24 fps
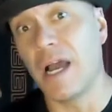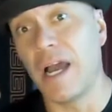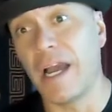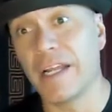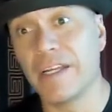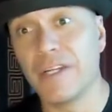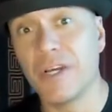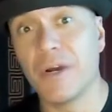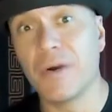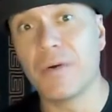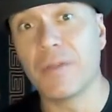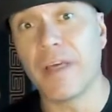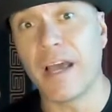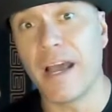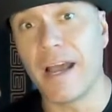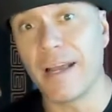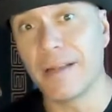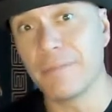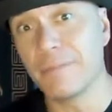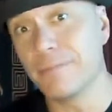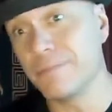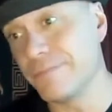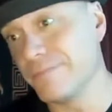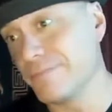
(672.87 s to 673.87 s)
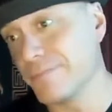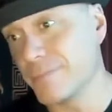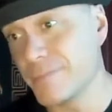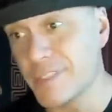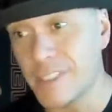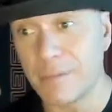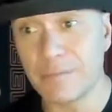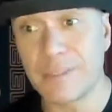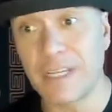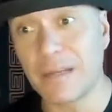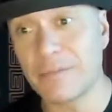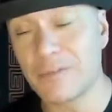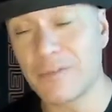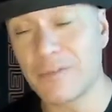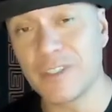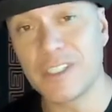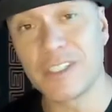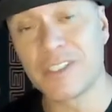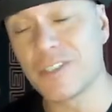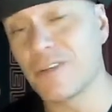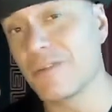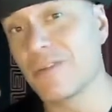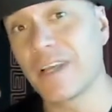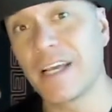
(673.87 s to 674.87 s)
I know that sometimes we
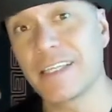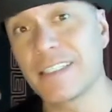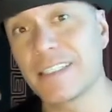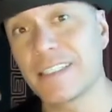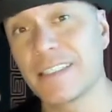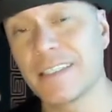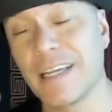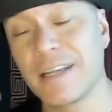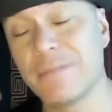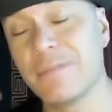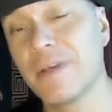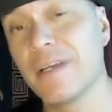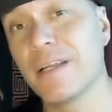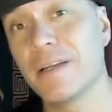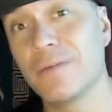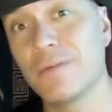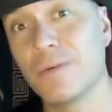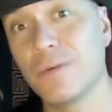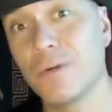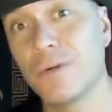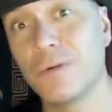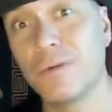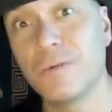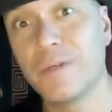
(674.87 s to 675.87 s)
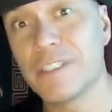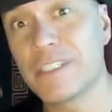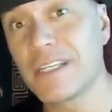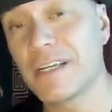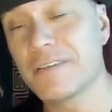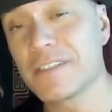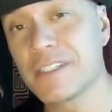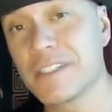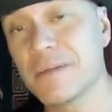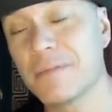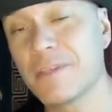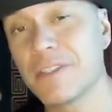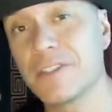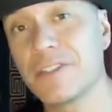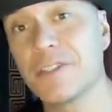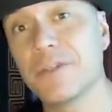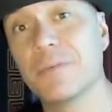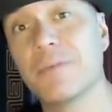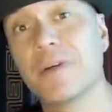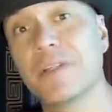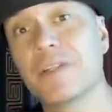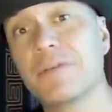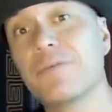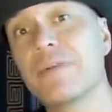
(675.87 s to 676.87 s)
just don't like to admit who we sound similar to,
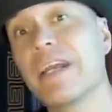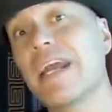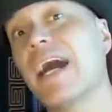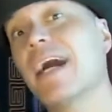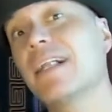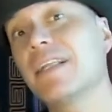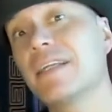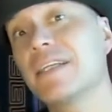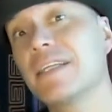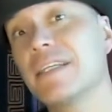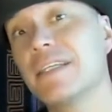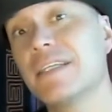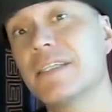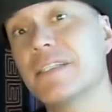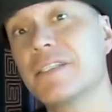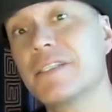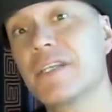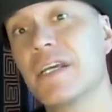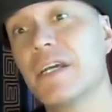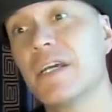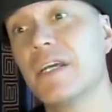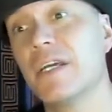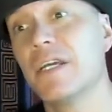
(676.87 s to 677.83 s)
but the reality is